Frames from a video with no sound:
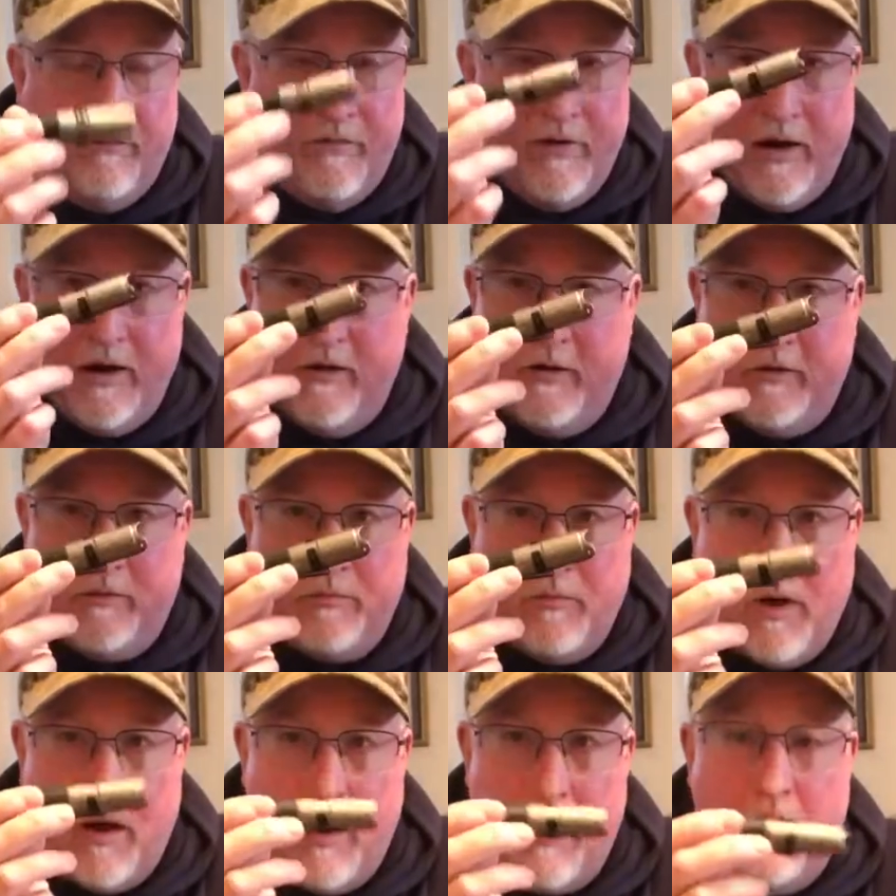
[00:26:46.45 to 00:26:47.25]
Very
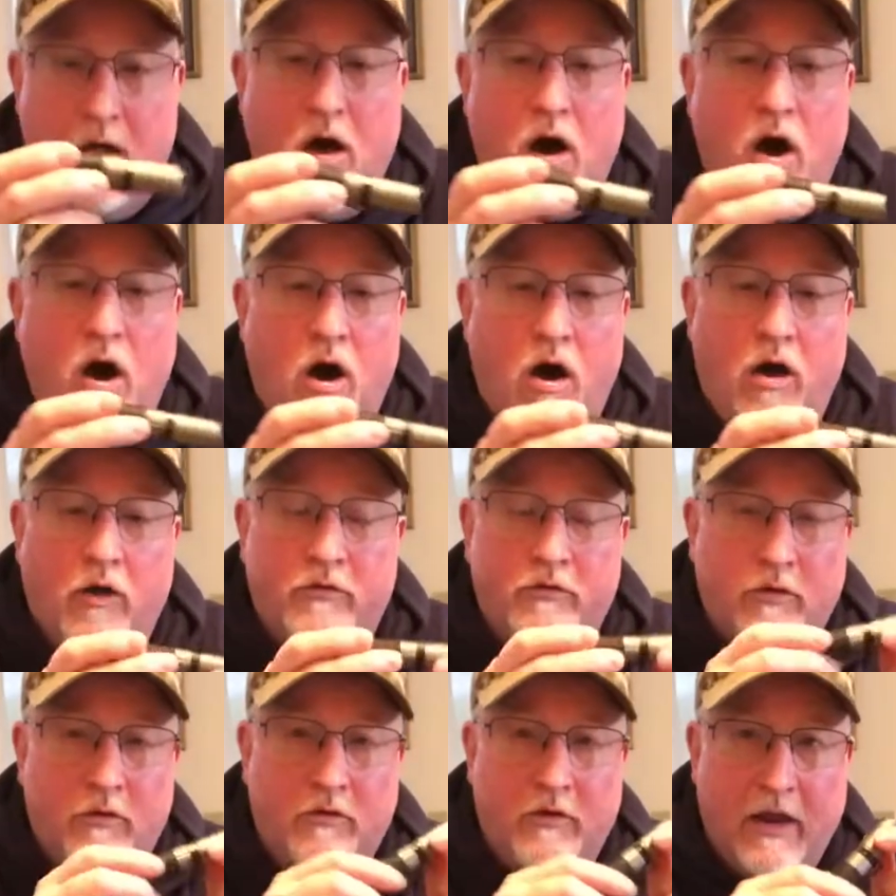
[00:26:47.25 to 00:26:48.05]
small,
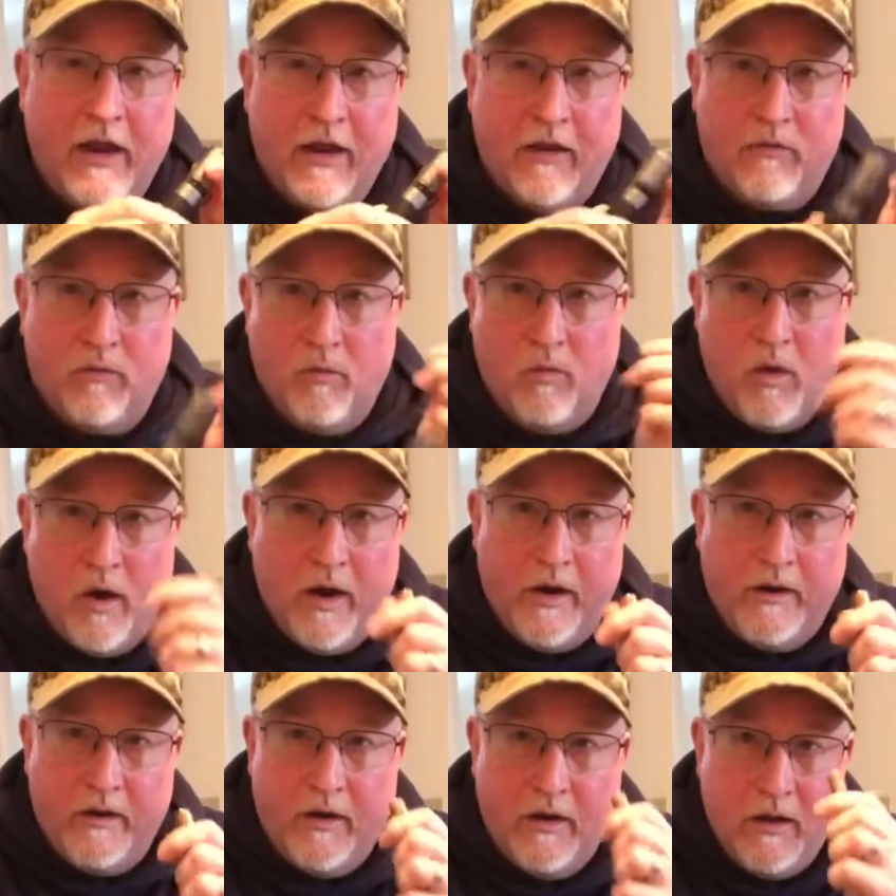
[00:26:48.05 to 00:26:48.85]
also takes
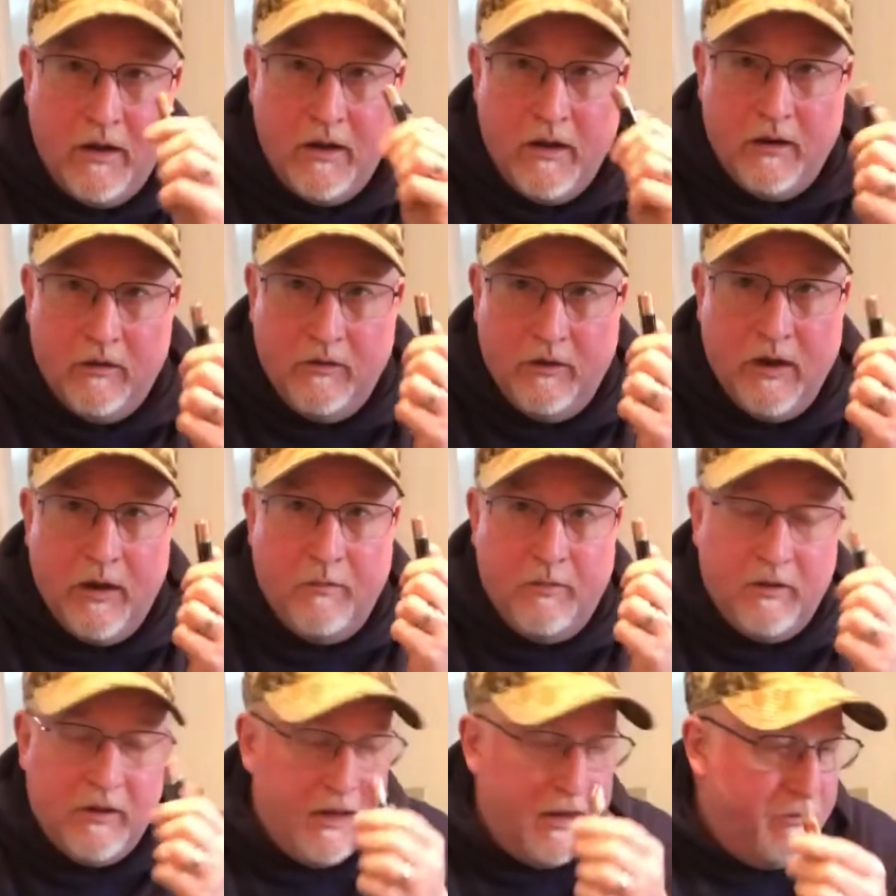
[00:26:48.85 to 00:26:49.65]
one
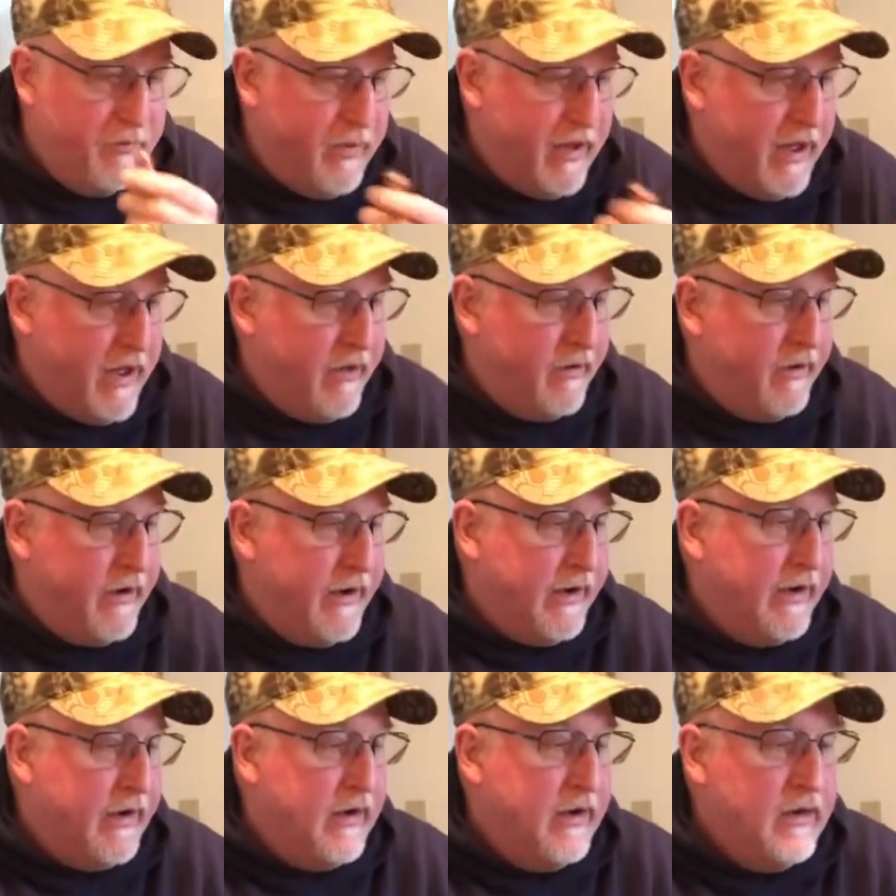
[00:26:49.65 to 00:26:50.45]
AA
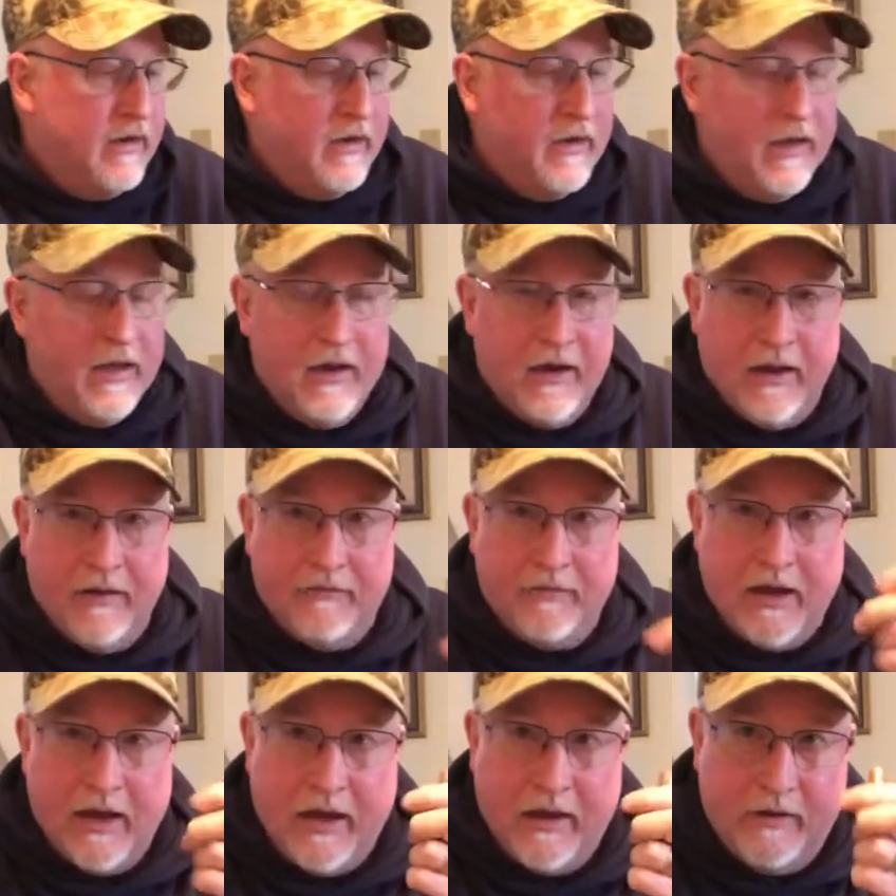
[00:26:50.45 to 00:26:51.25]
battery, and
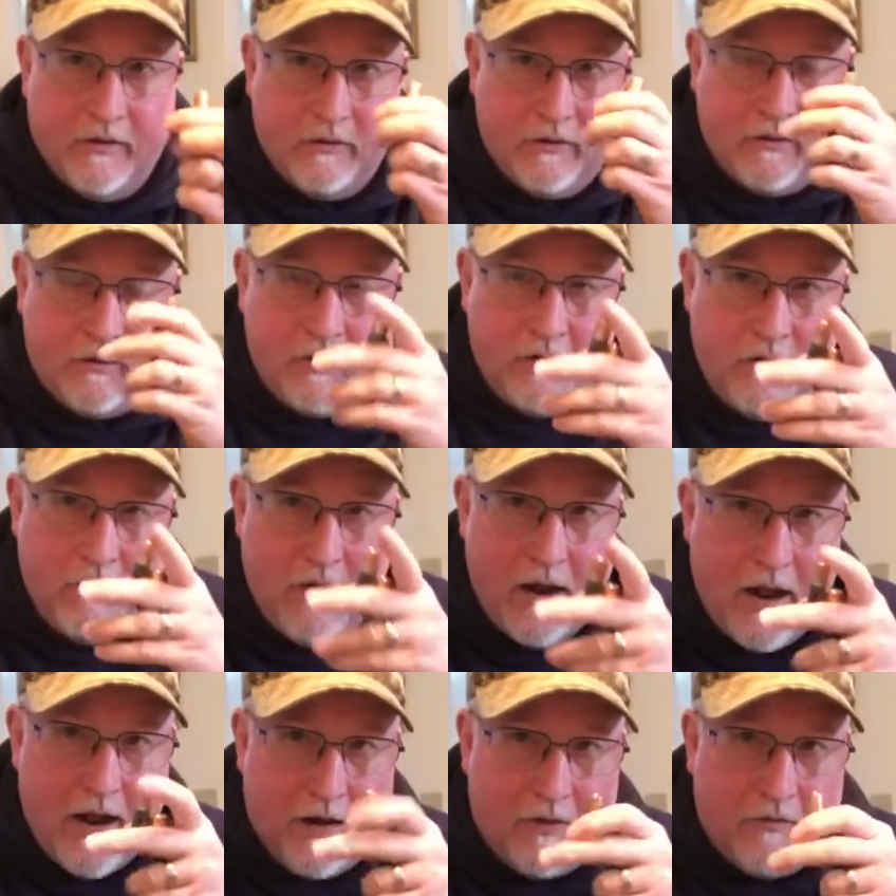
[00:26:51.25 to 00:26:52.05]
I've got
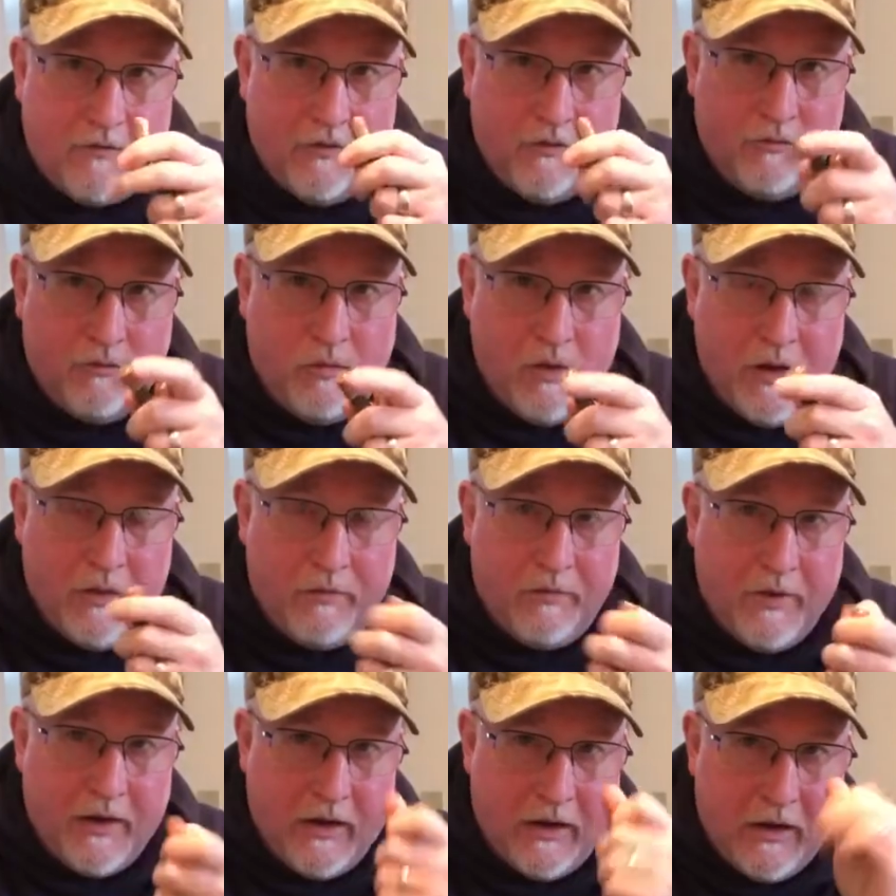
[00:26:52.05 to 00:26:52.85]
two extras
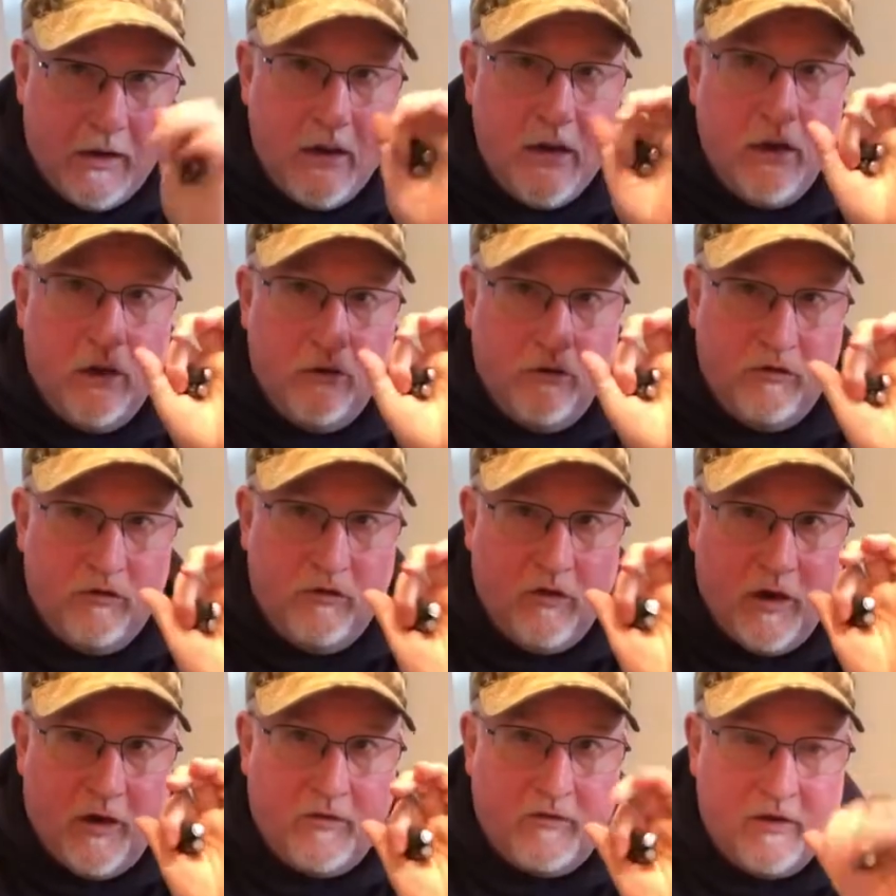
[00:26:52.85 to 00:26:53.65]
with me
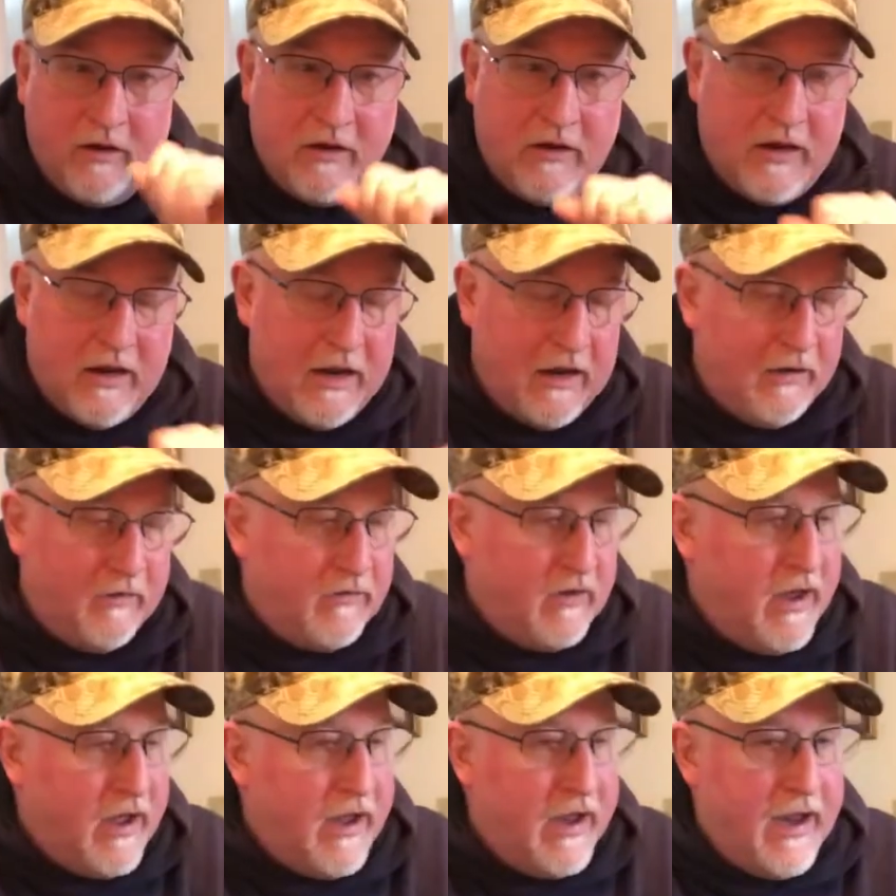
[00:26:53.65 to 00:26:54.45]
just in
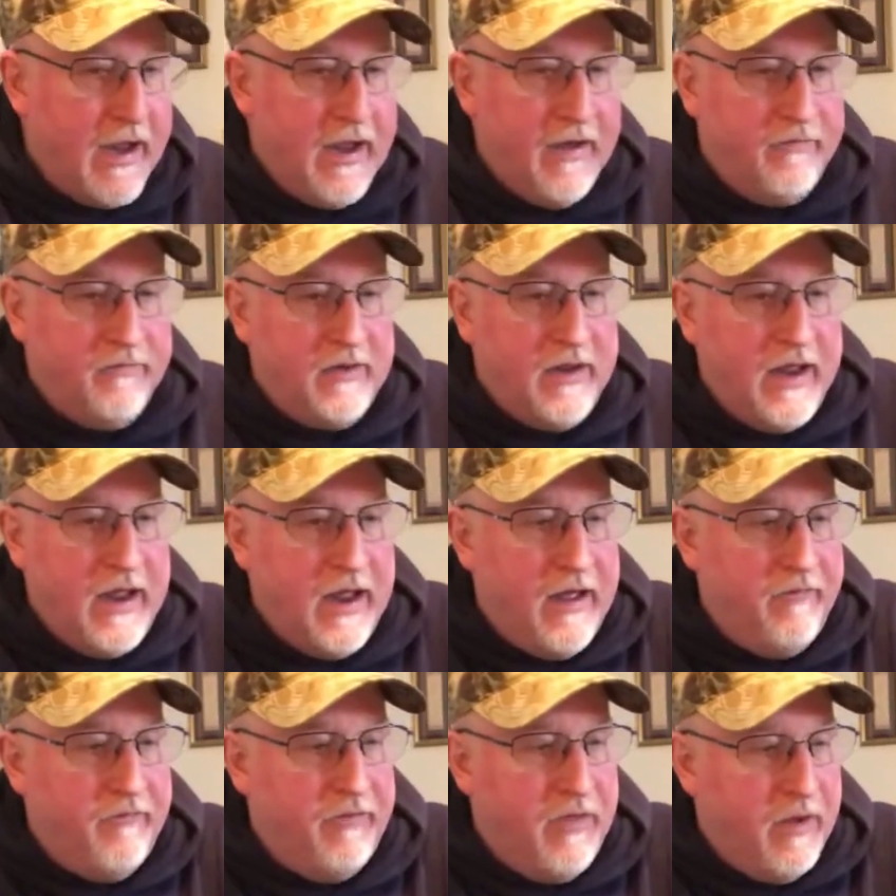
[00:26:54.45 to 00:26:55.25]
case I have to
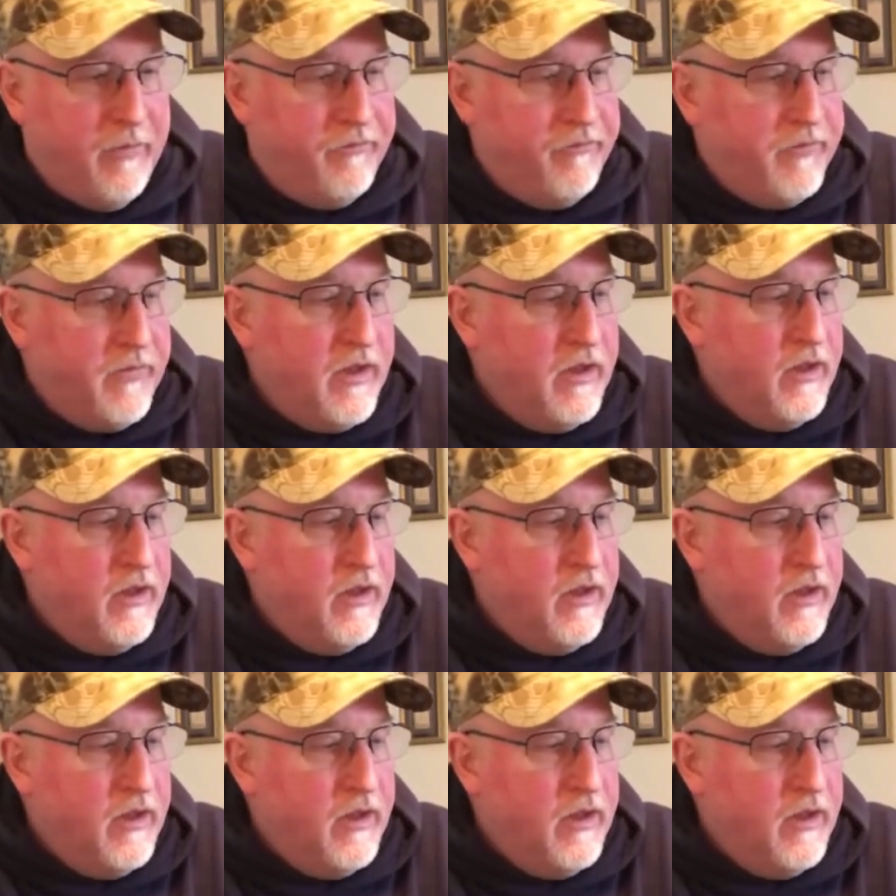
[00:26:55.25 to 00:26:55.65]
have them.